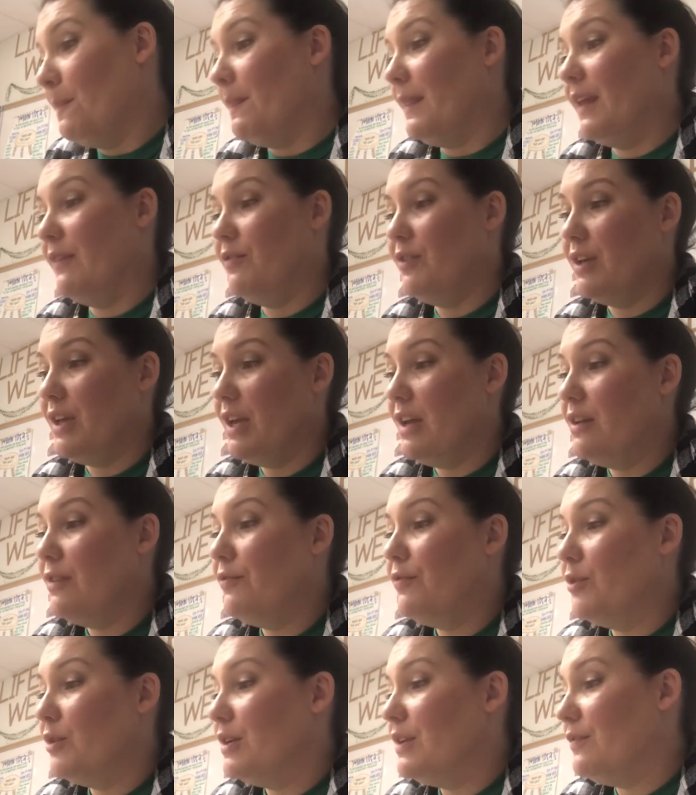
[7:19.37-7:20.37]
If you can't
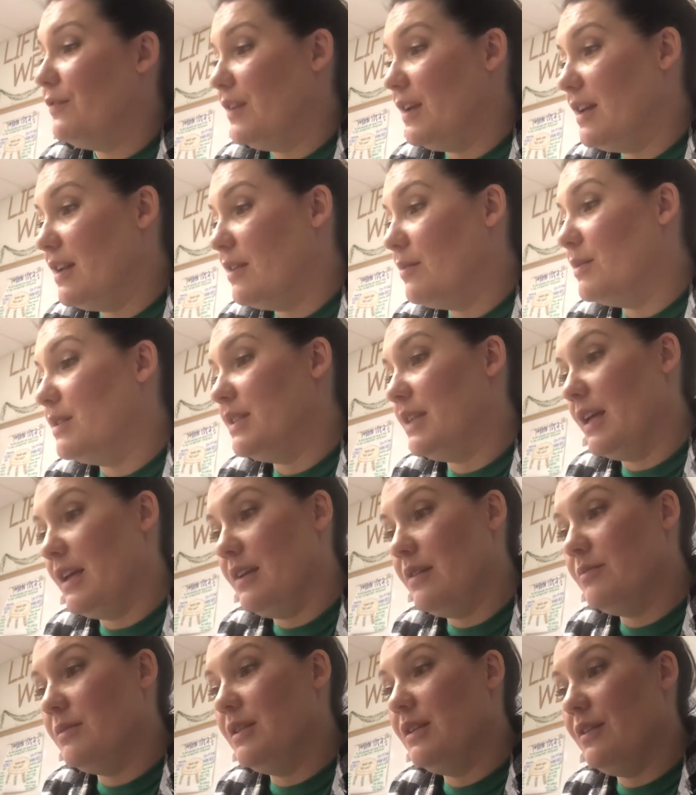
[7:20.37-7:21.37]
afford to feed them and take
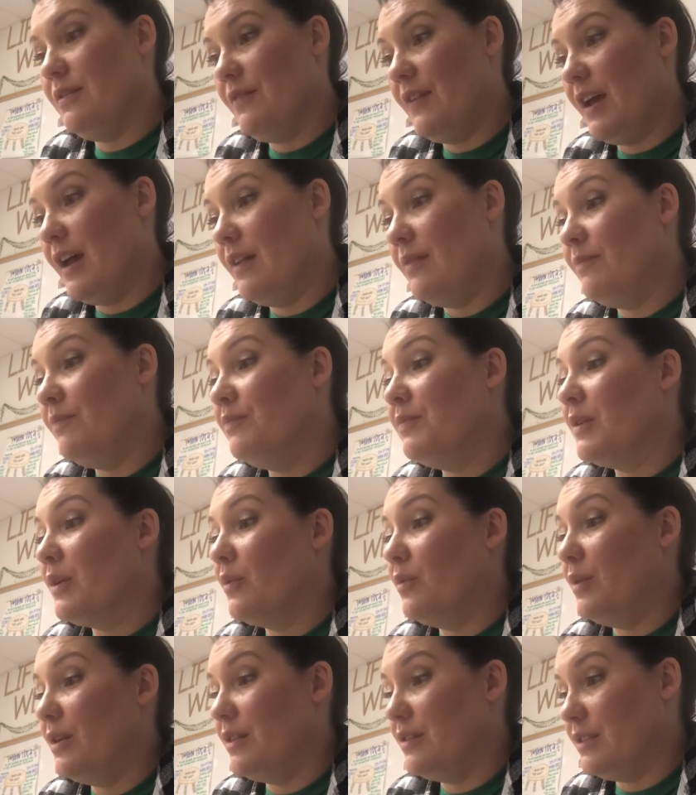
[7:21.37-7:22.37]
them to the vet
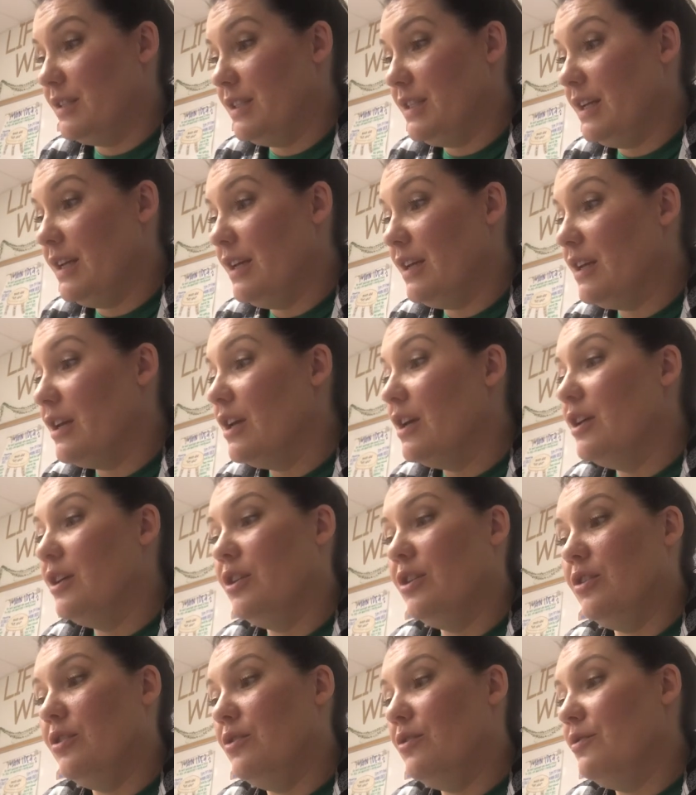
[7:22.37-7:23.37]
when they're sick,
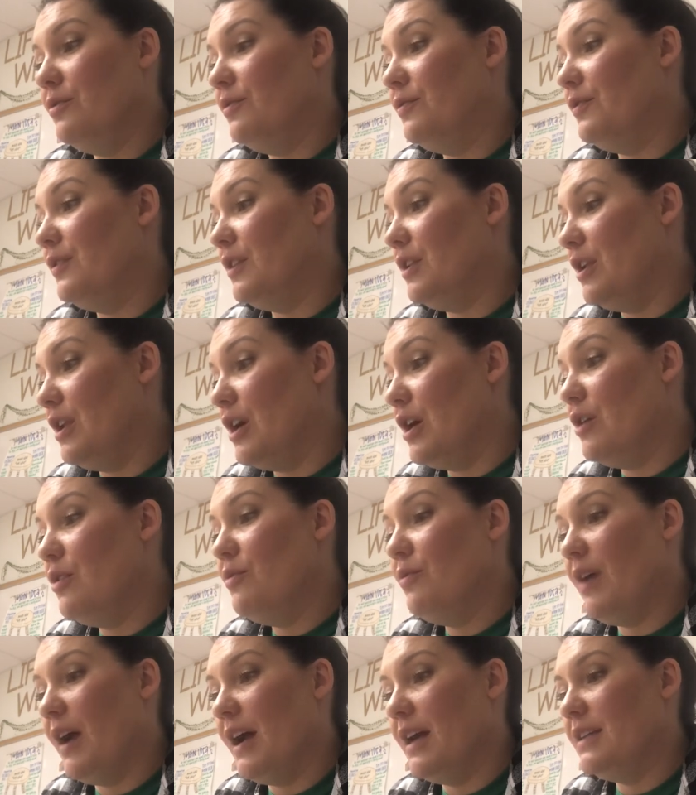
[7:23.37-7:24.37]
you've no
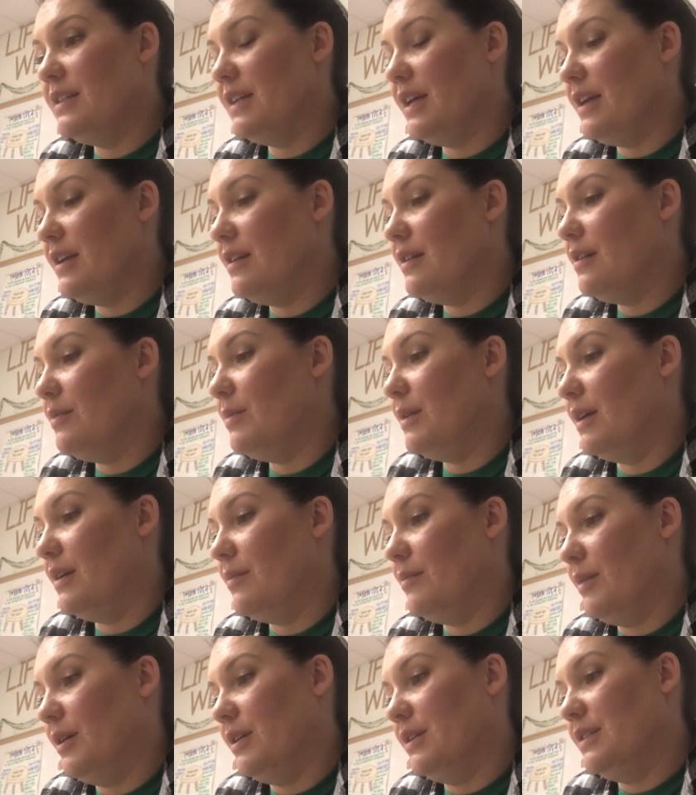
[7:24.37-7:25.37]
right taking them
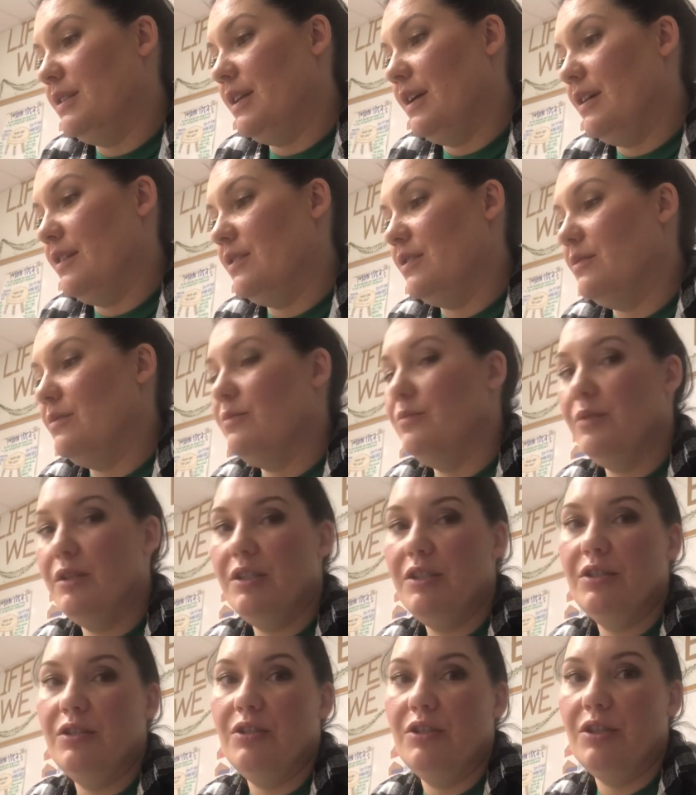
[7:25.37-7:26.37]
in, Ma says,
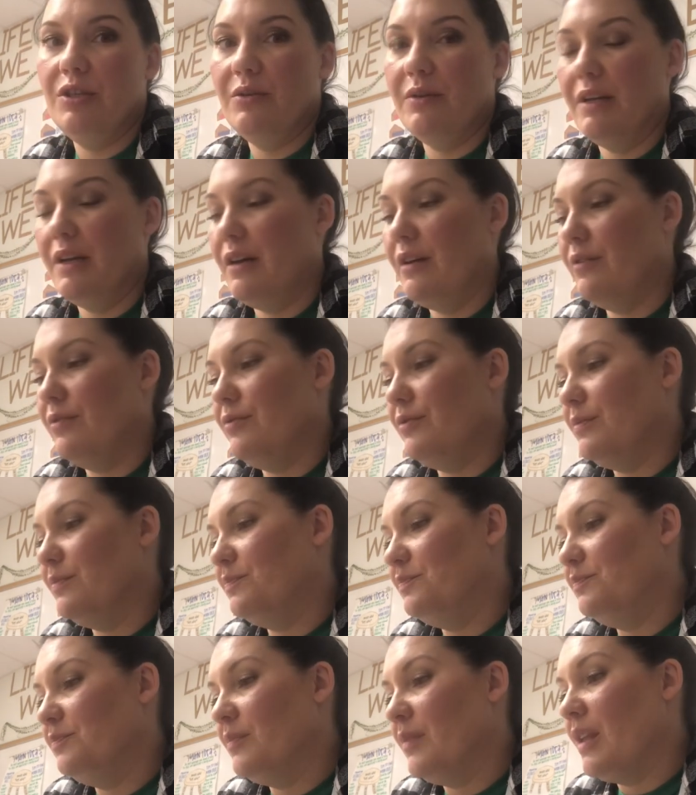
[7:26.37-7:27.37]
which is true enough.
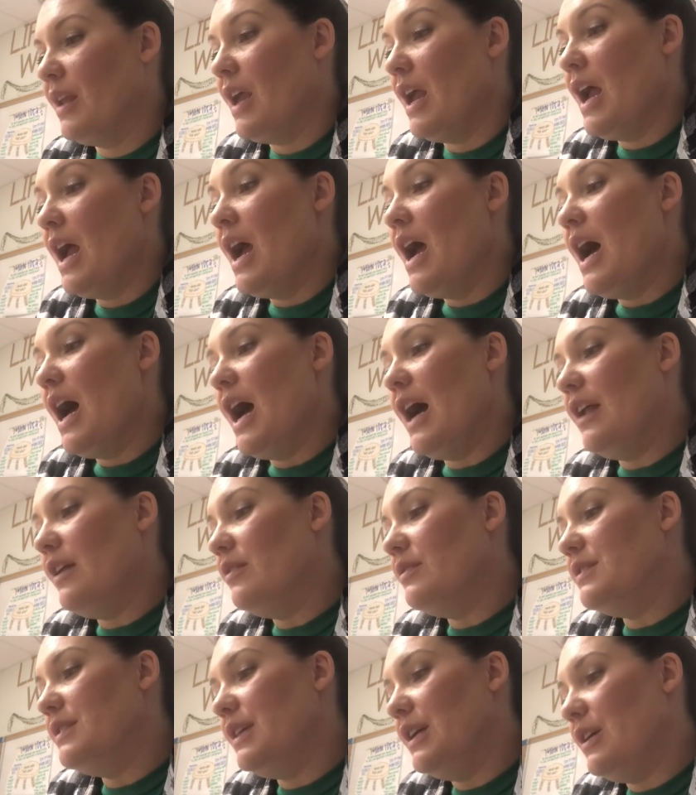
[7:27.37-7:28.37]
I
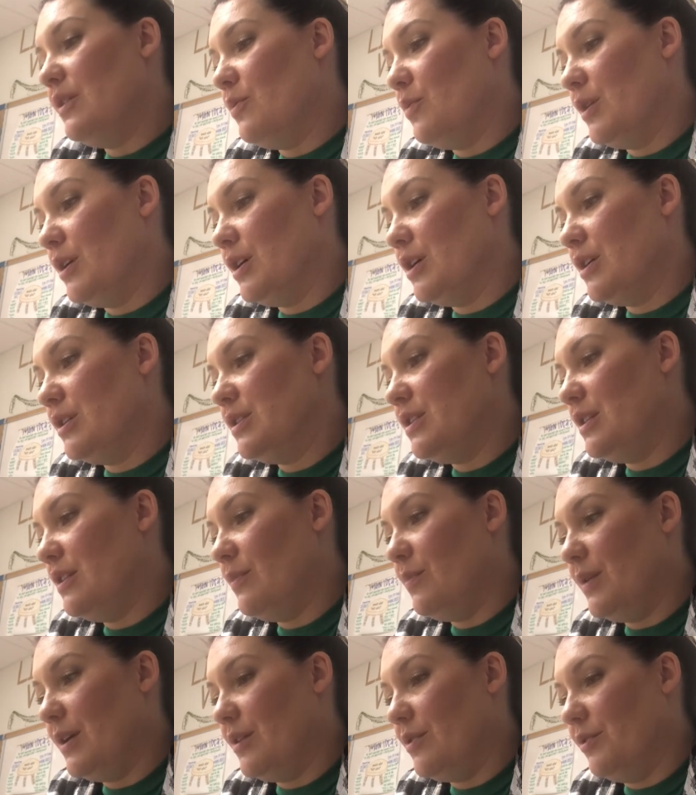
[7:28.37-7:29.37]
don't say a word to the
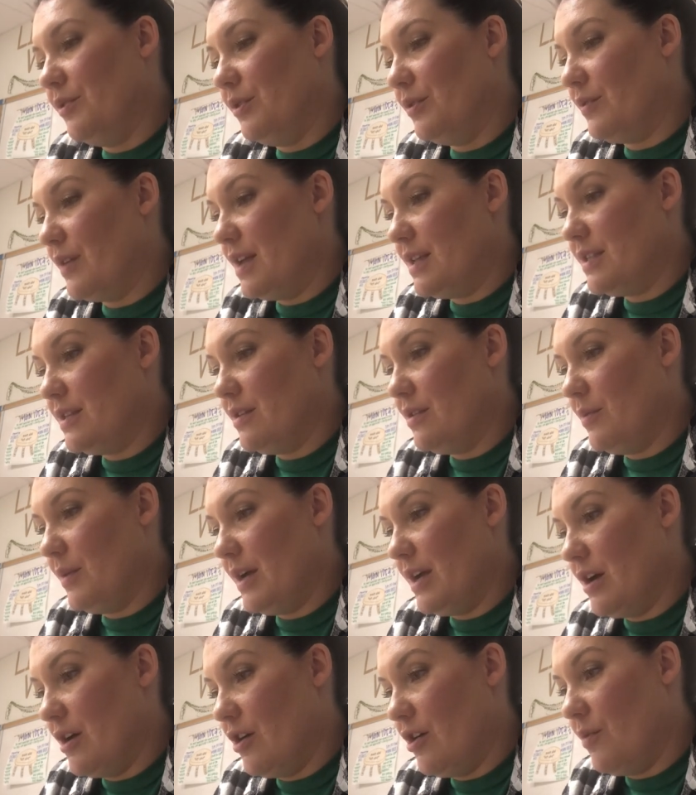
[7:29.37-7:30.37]
beagle the rest of the
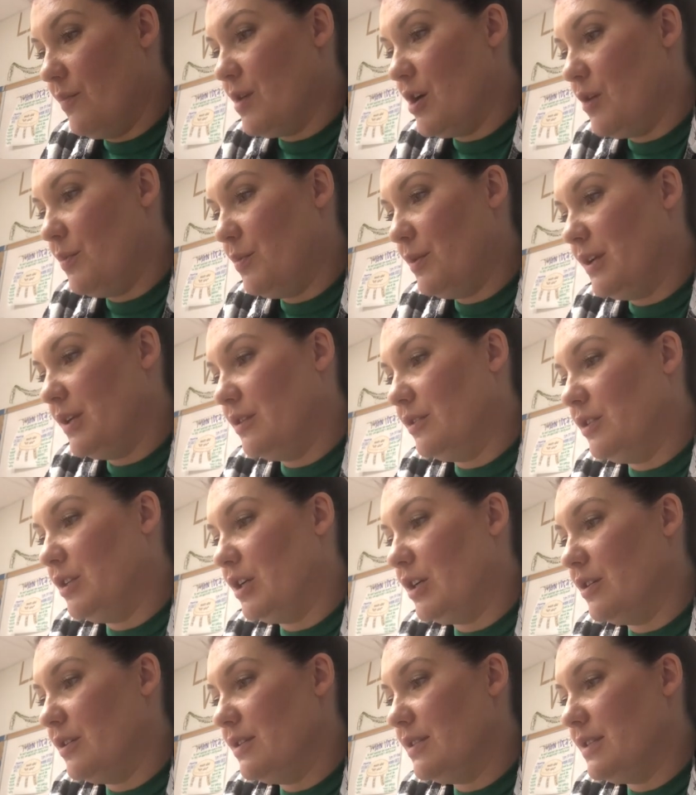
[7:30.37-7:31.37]
way home, hoping he'll
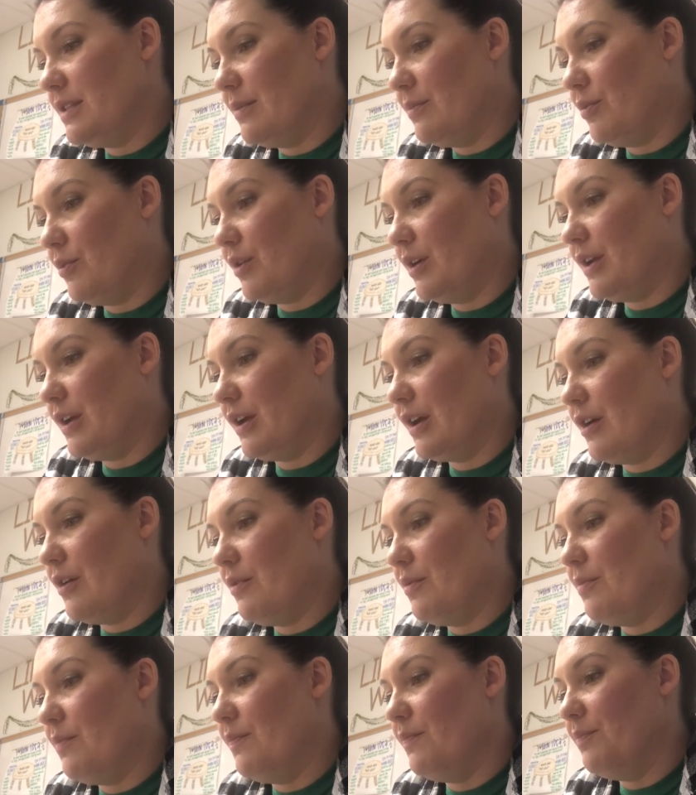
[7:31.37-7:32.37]
turn at some point and
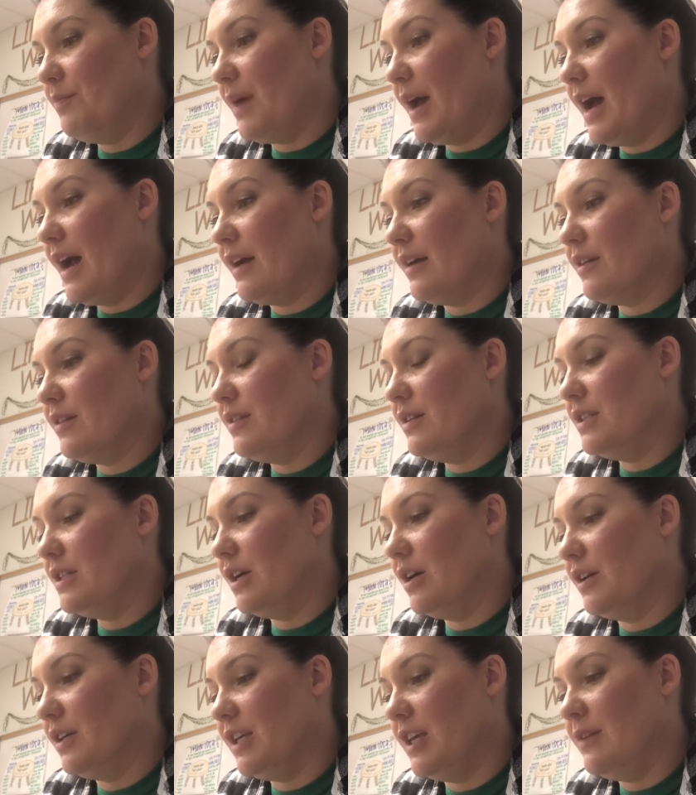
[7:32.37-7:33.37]
go back. The
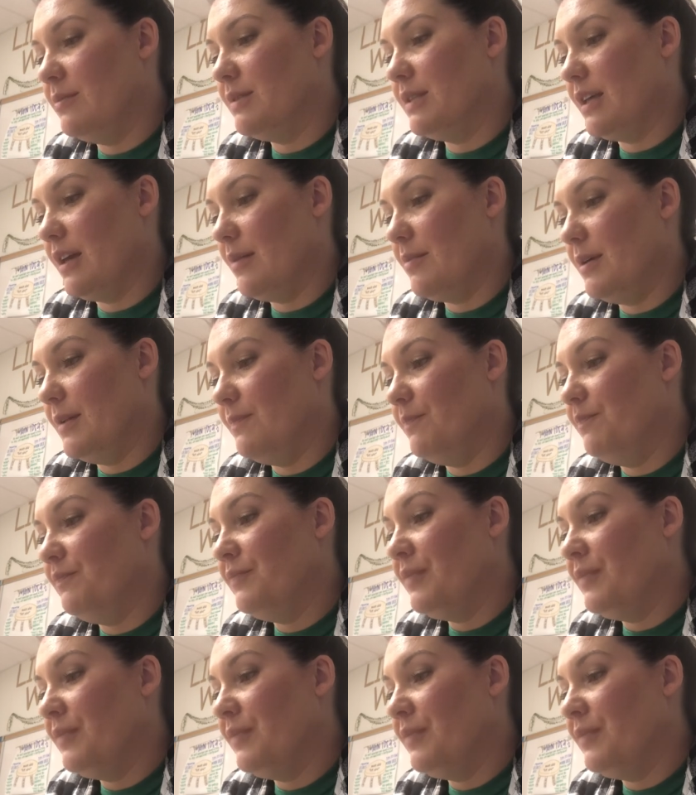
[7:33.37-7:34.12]
dog keeps coming.